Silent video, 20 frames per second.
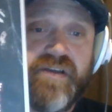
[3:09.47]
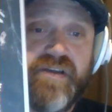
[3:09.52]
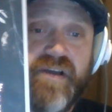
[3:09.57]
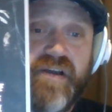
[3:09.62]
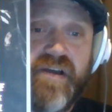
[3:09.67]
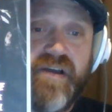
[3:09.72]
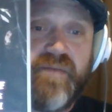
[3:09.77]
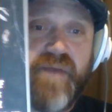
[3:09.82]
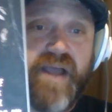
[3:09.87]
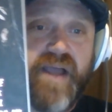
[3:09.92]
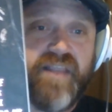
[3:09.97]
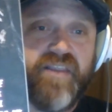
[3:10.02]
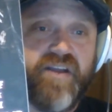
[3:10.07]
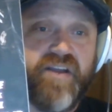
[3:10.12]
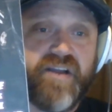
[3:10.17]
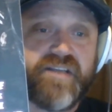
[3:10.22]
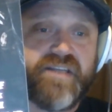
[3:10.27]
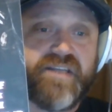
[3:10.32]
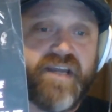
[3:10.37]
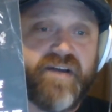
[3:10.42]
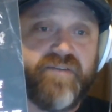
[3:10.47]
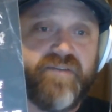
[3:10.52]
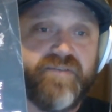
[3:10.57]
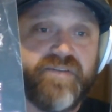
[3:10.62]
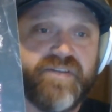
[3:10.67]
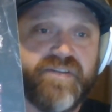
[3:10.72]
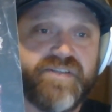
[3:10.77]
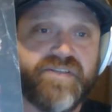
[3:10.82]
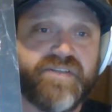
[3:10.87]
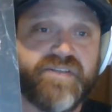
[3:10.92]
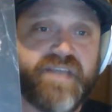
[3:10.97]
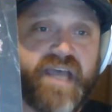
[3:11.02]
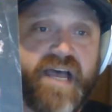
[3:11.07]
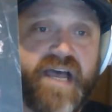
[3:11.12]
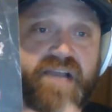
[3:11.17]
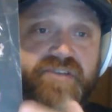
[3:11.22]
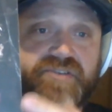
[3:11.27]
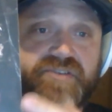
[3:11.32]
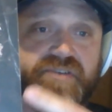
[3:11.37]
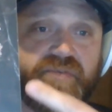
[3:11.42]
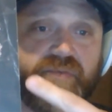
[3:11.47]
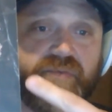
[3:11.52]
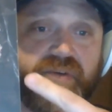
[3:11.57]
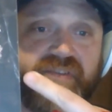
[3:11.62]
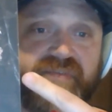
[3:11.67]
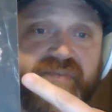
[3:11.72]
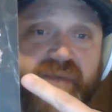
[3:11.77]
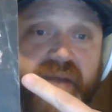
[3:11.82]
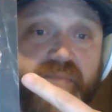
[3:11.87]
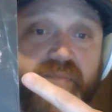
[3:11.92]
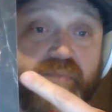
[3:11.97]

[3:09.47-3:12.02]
Um, I lucked out. This is actually one of my